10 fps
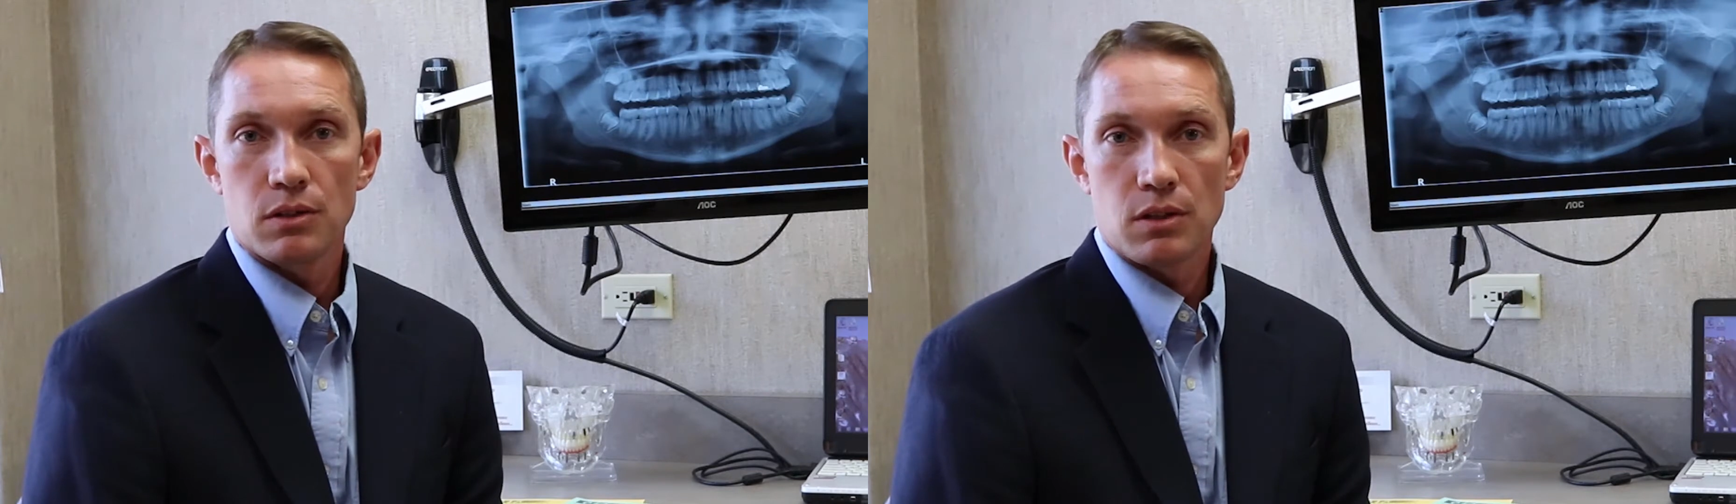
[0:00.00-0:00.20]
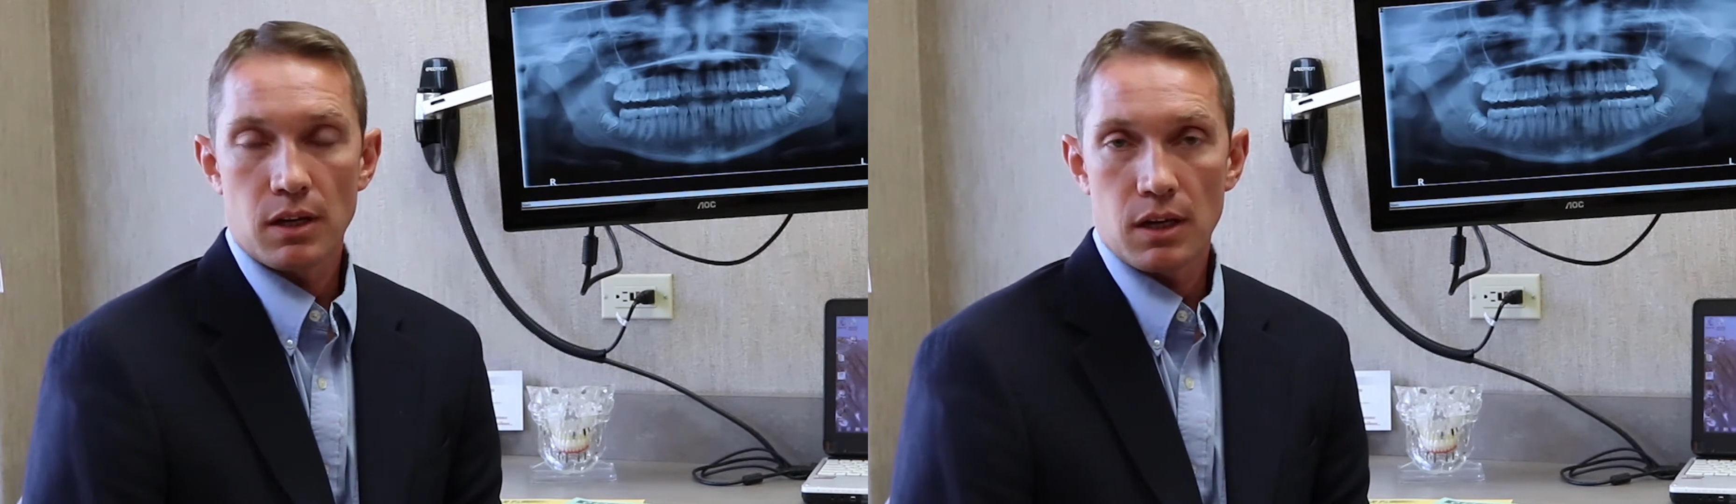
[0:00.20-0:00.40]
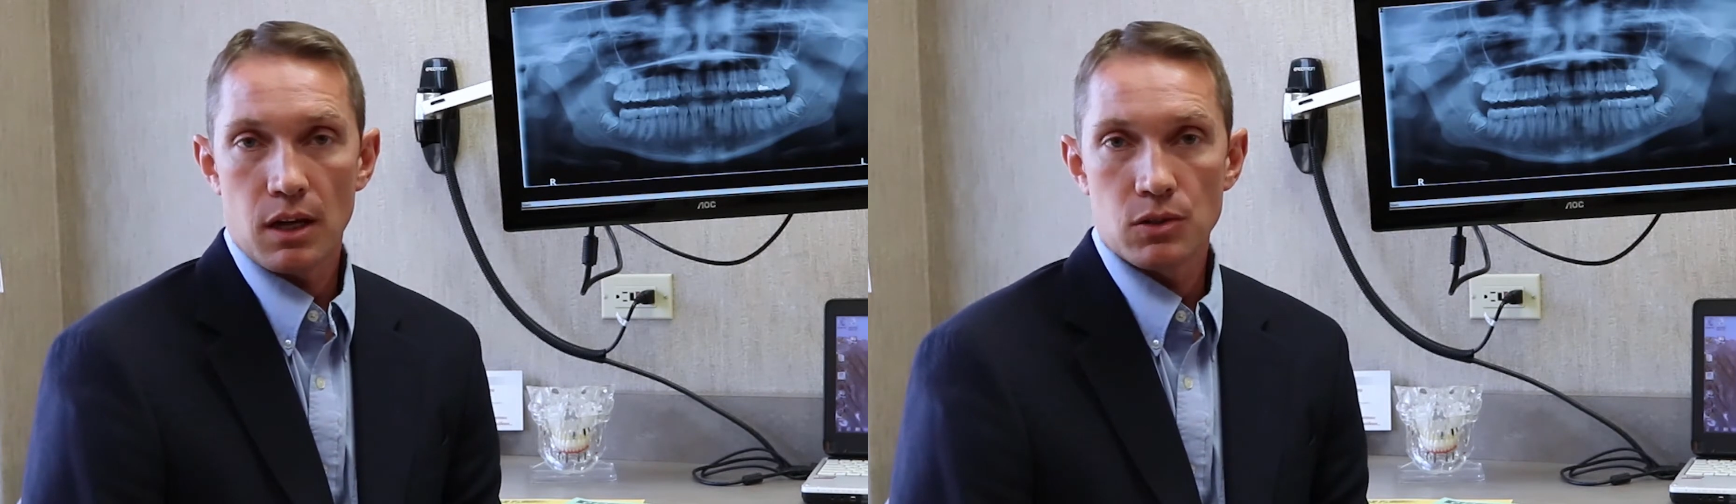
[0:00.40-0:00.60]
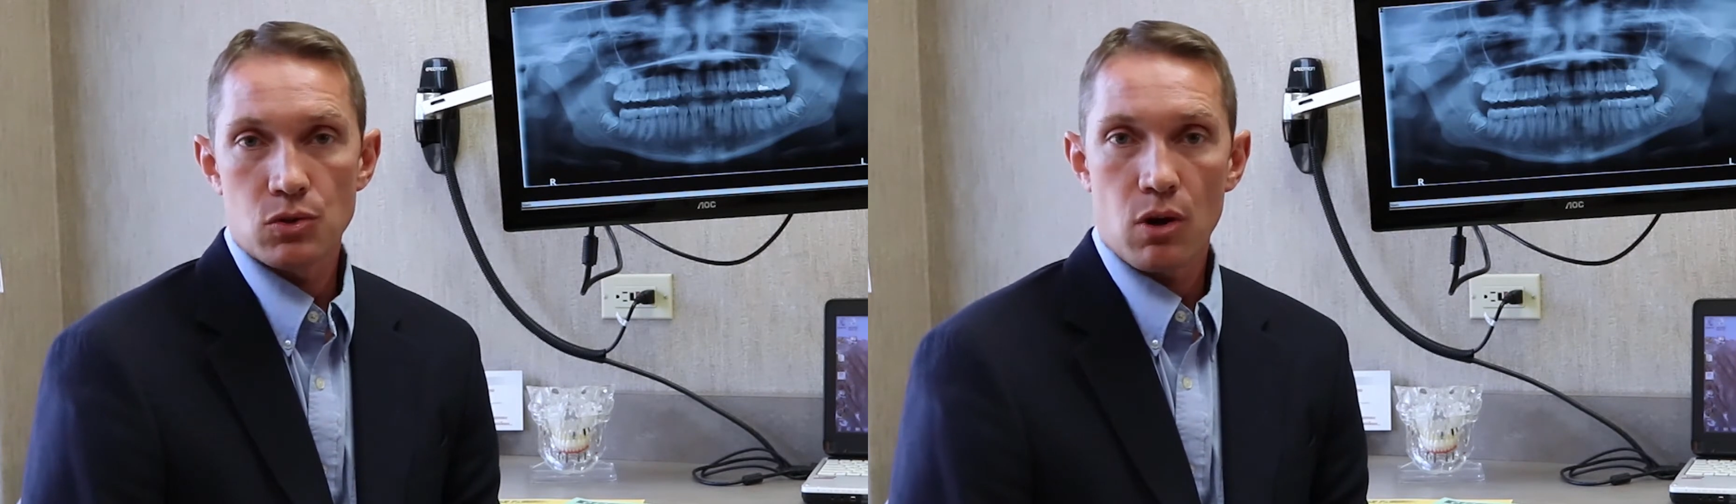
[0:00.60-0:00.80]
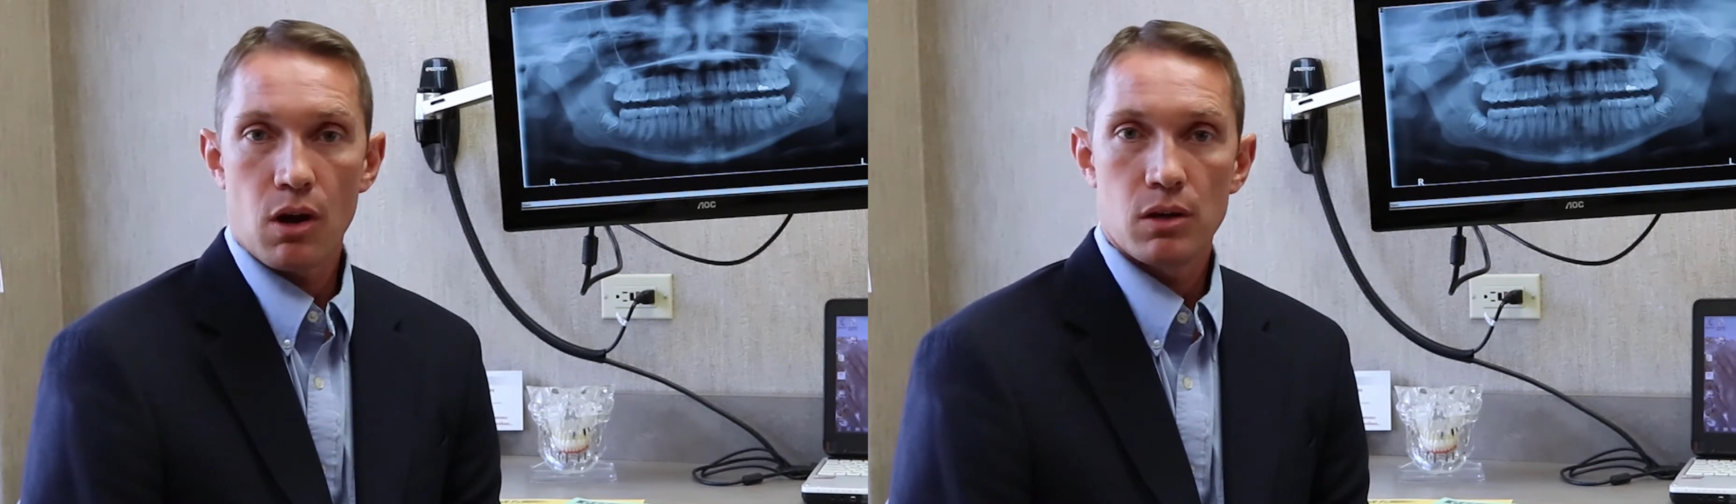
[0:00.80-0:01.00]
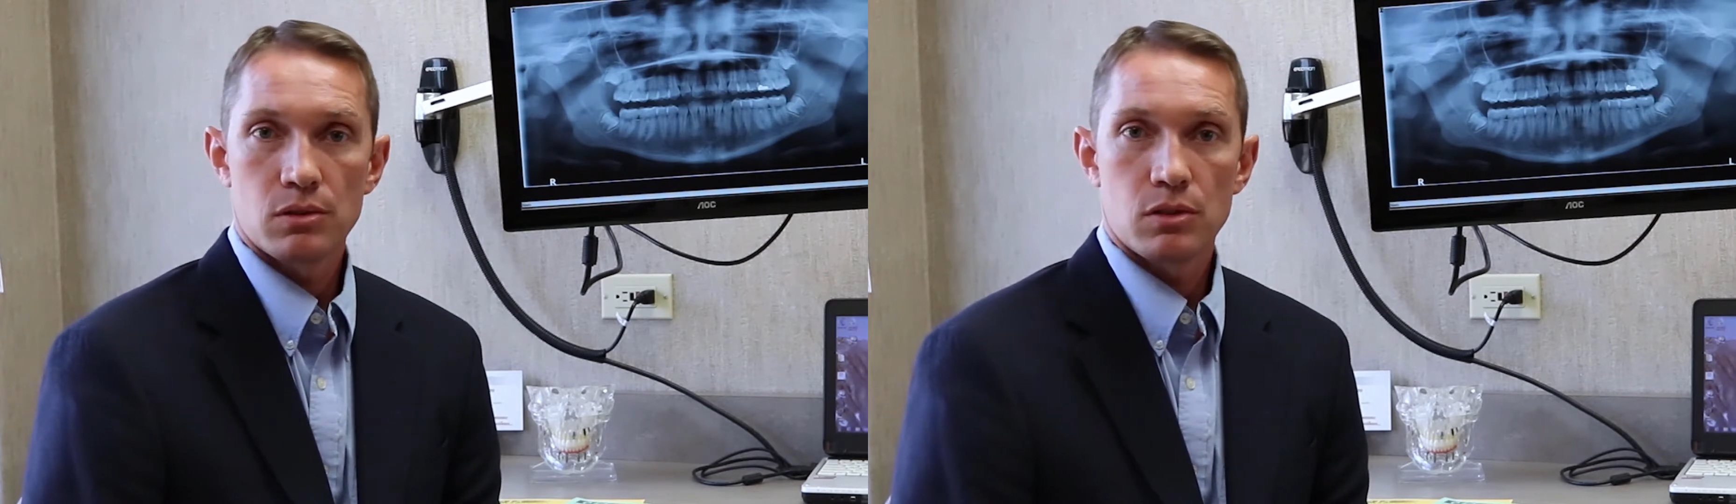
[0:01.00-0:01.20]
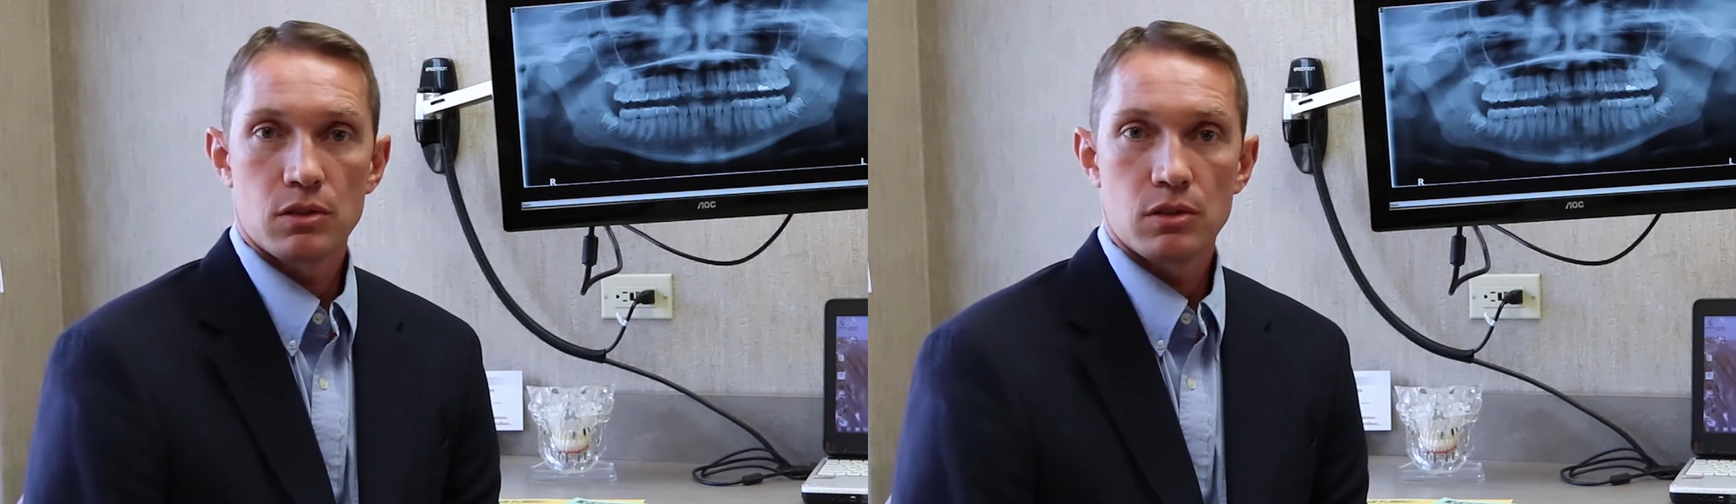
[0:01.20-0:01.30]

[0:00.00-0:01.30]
sucking on straws,